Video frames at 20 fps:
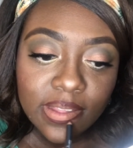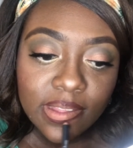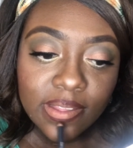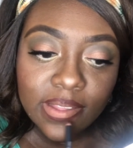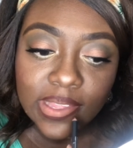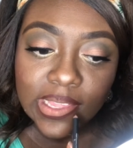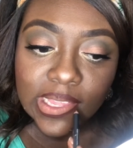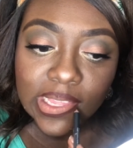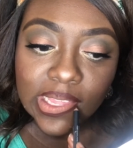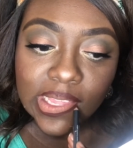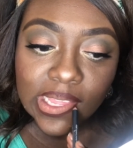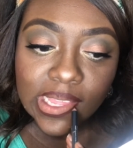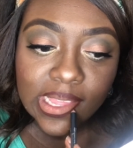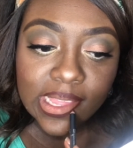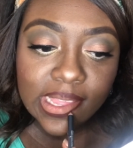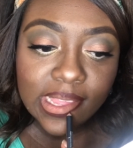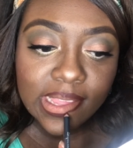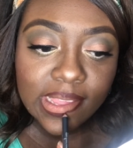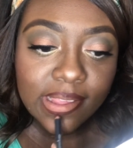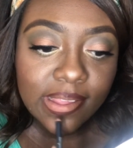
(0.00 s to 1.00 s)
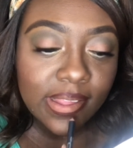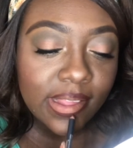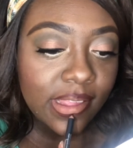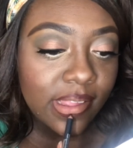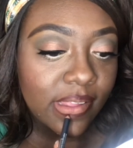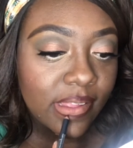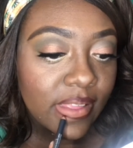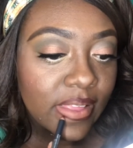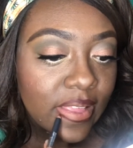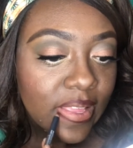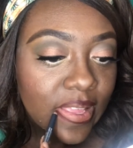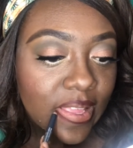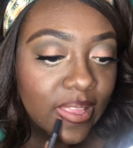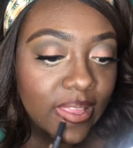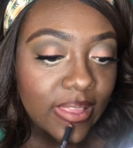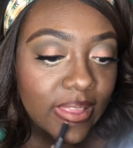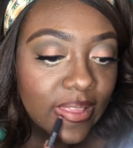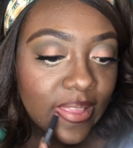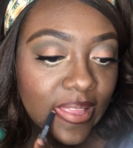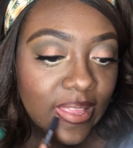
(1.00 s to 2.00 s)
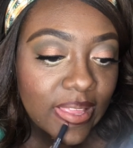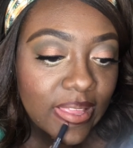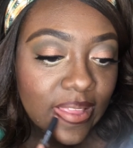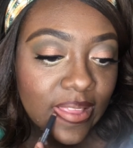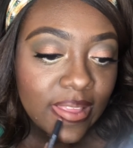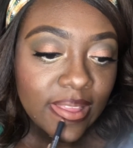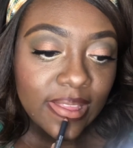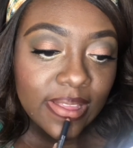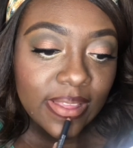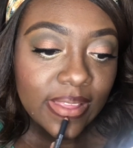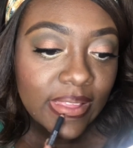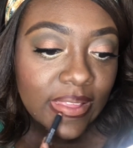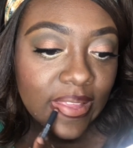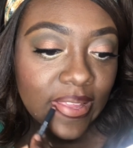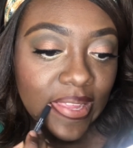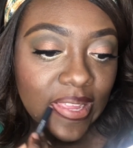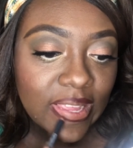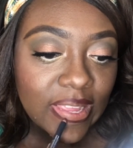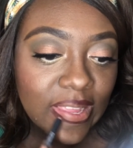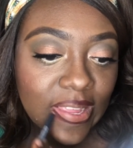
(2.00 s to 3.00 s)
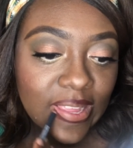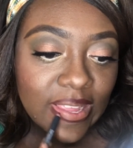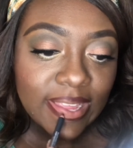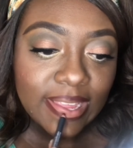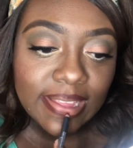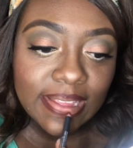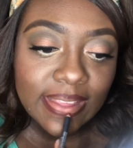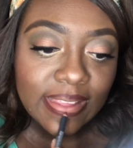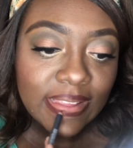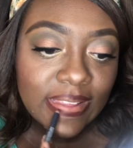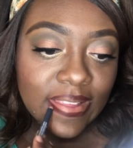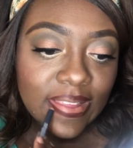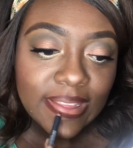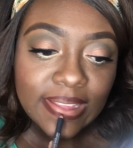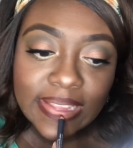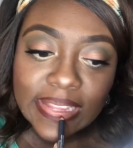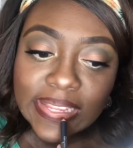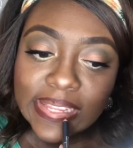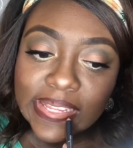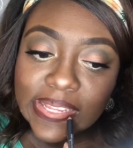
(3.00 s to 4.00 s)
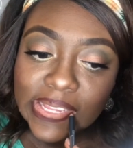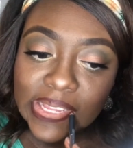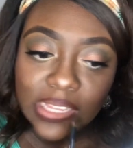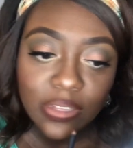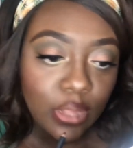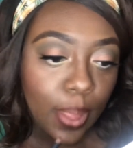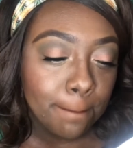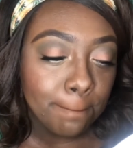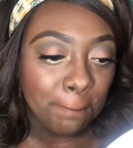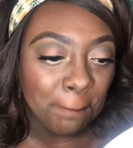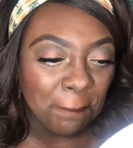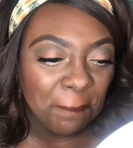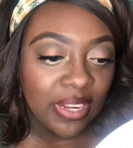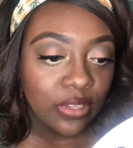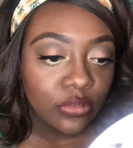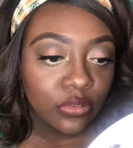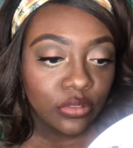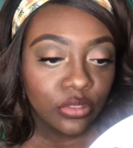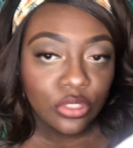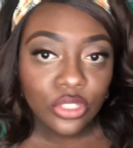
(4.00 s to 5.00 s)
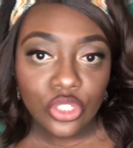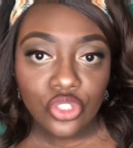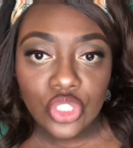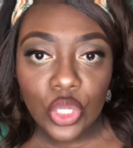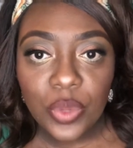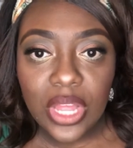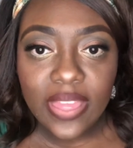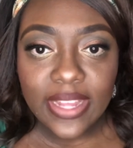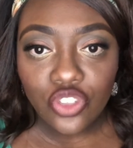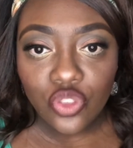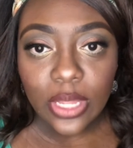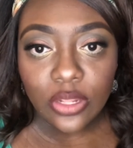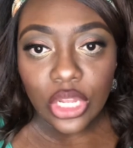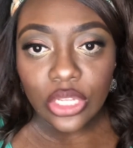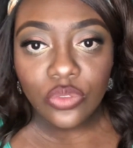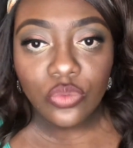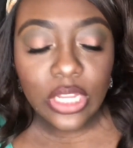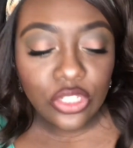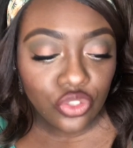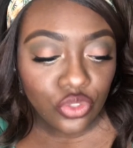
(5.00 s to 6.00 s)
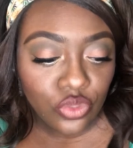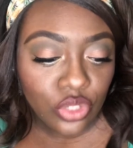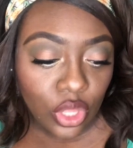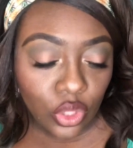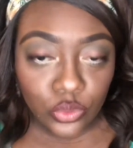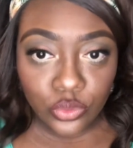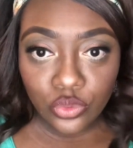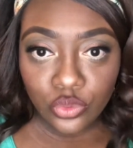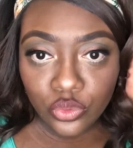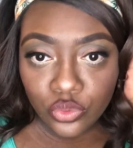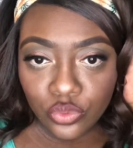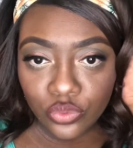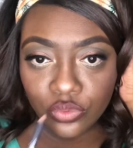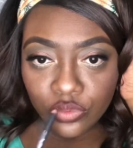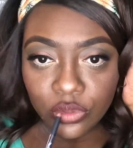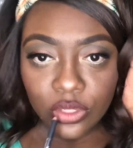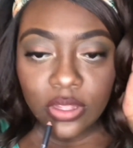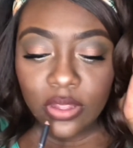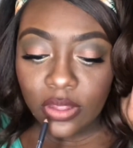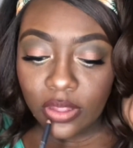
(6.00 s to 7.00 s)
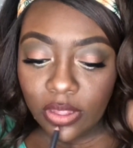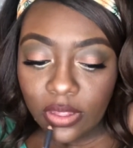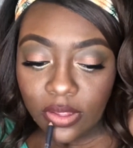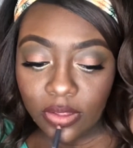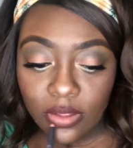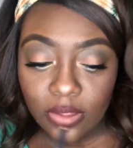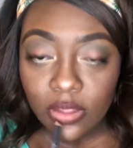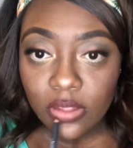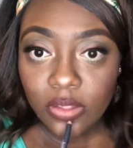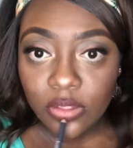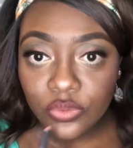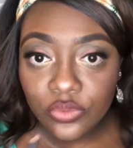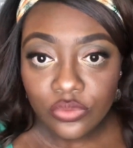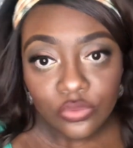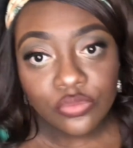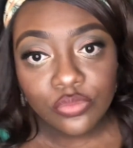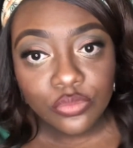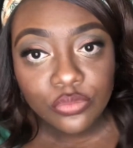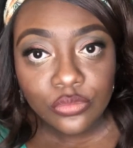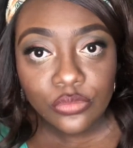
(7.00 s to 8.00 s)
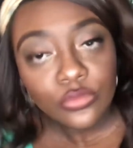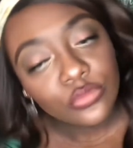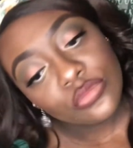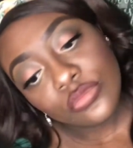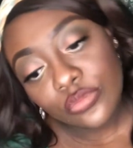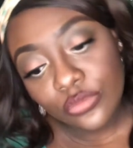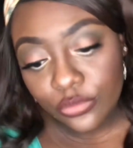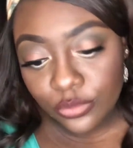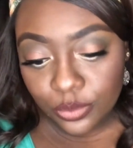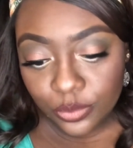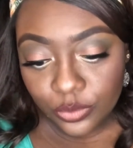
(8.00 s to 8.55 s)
And I'm just outlining my lips, and I like to work the liner further into my lip corner to get a nice kind of full cover lip liner.